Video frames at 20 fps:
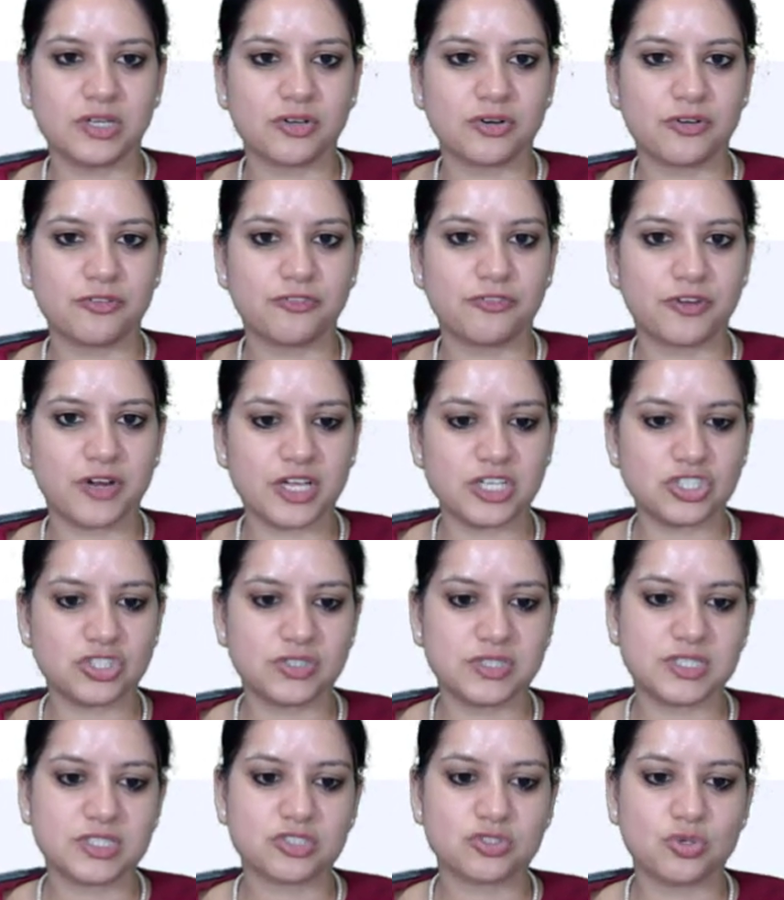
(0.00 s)
refresh
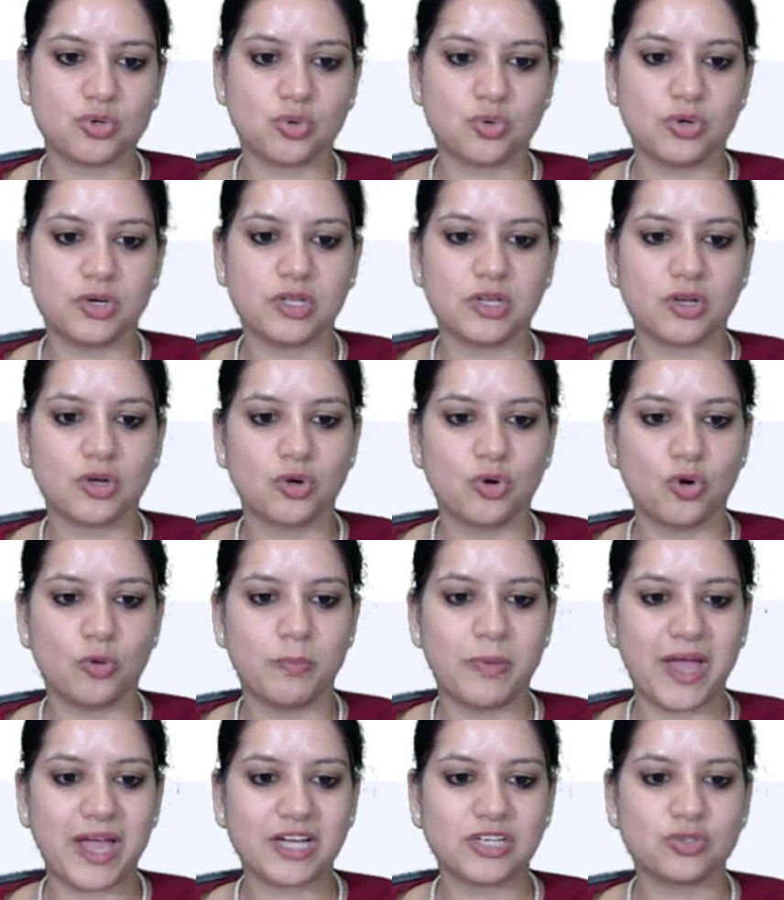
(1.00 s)
this code, go
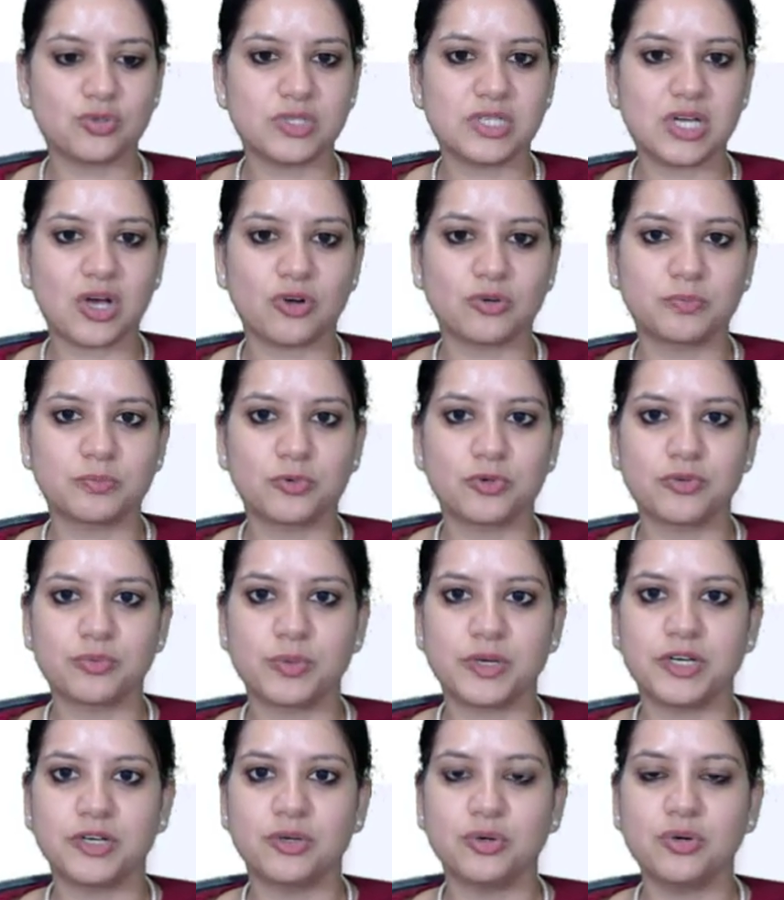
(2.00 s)
back to the output
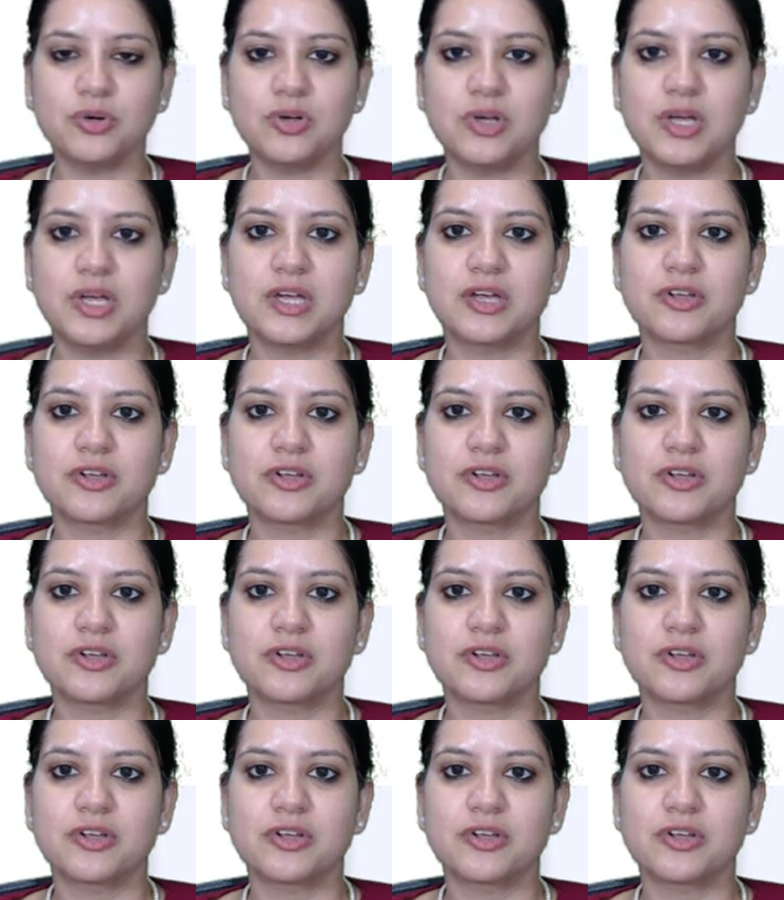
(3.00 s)
window,